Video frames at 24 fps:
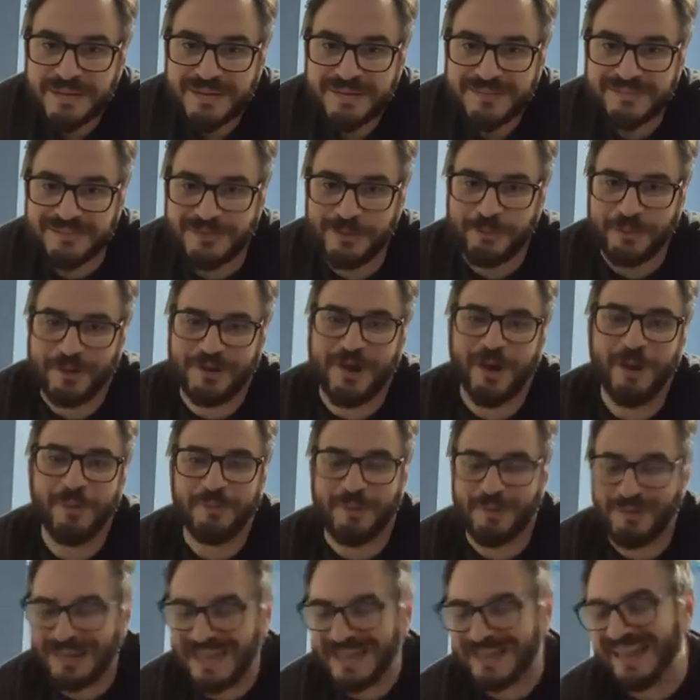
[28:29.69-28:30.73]
Super
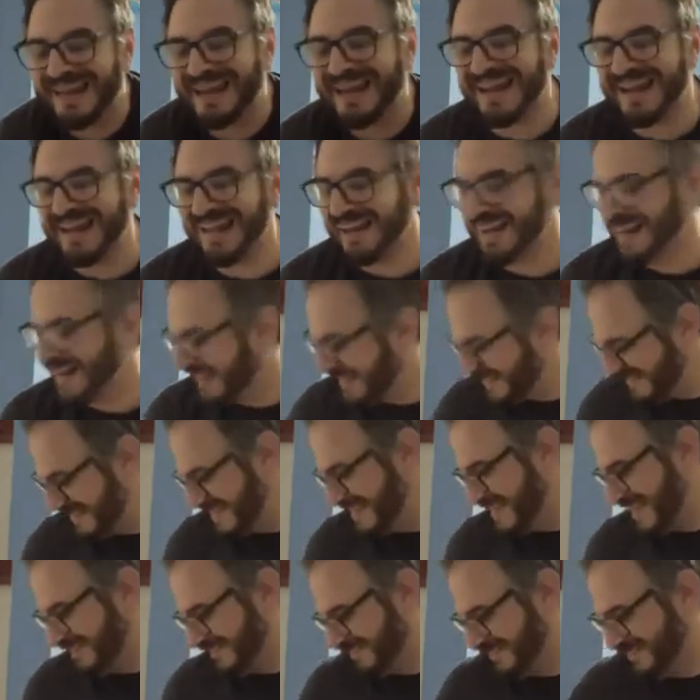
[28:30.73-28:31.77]
Cobra, la la la la la,
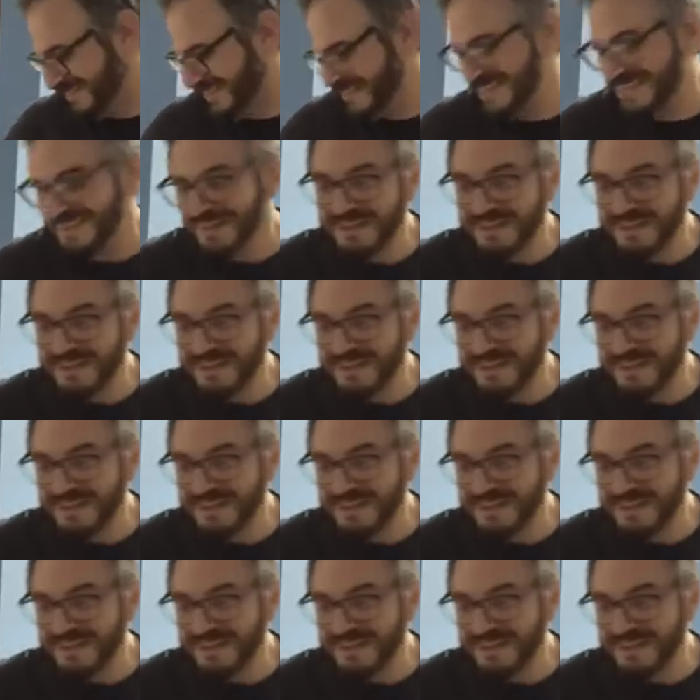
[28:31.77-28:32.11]
yes.